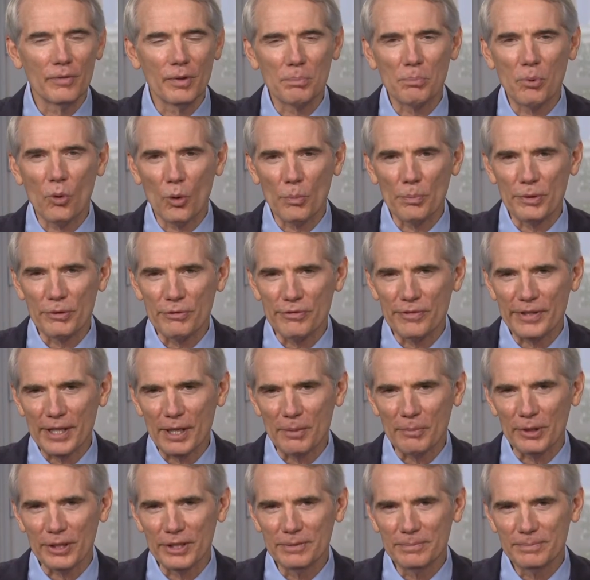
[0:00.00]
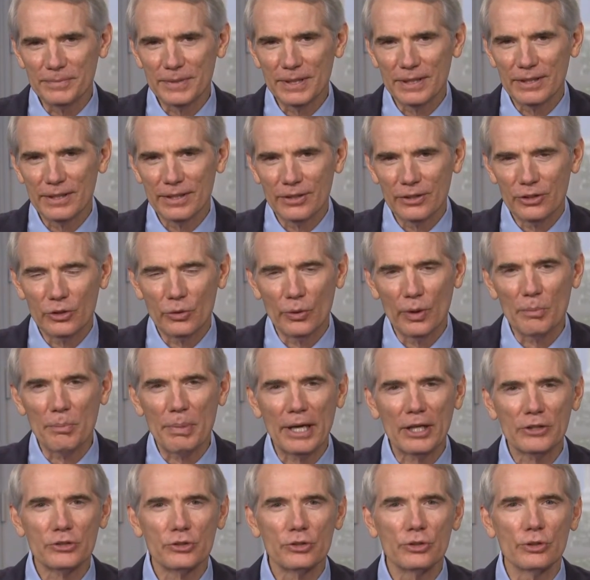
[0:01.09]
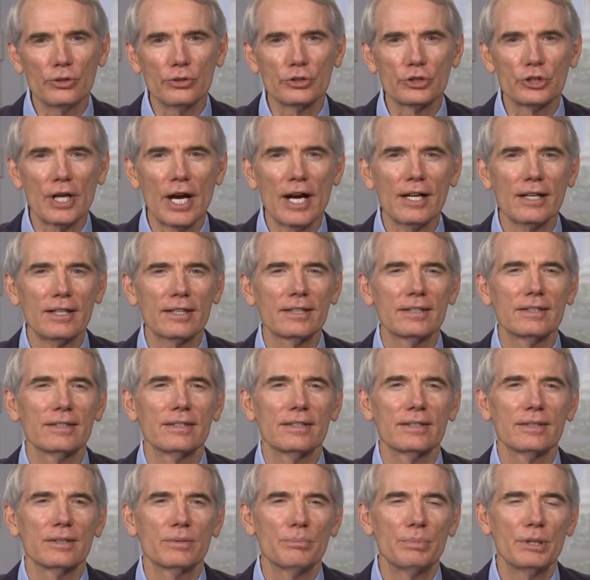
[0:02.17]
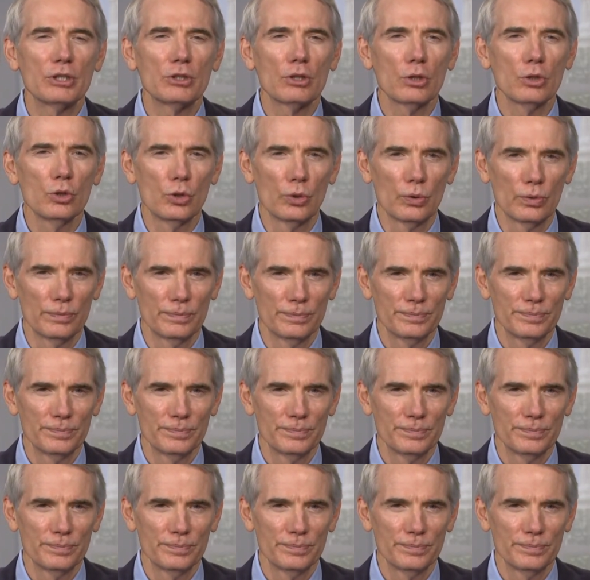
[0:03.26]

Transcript: the Portman family, to Ambassador Jacques Pitelou,